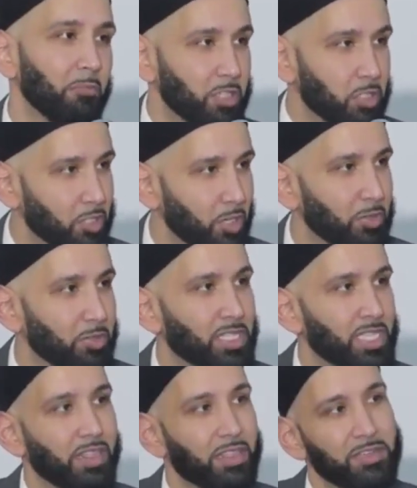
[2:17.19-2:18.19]
which
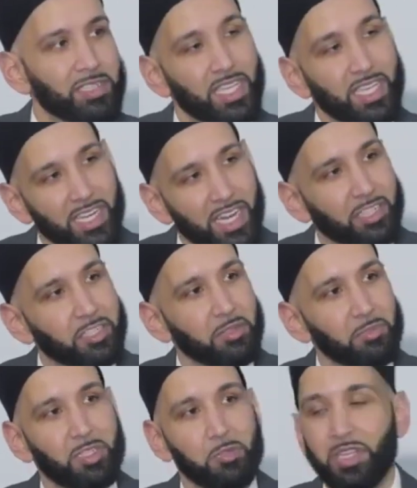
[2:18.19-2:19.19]
shows that there is a
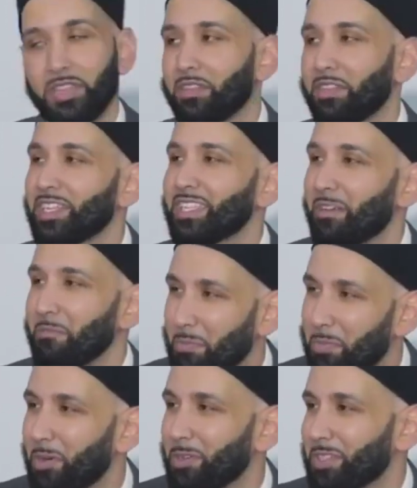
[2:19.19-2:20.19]
connection between the things that we
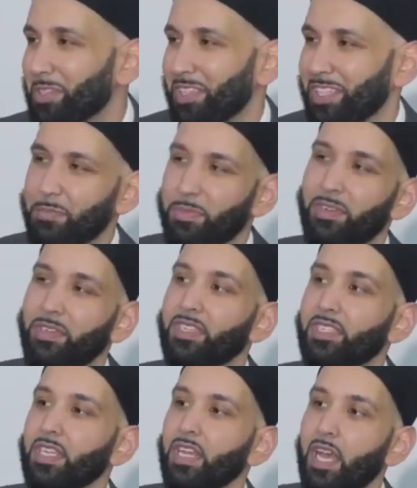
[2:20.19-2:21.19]
personally
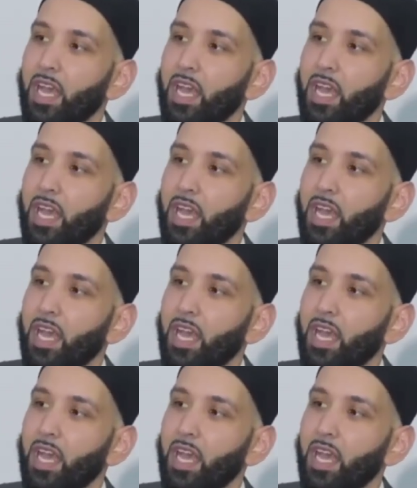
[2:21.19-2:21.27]
experience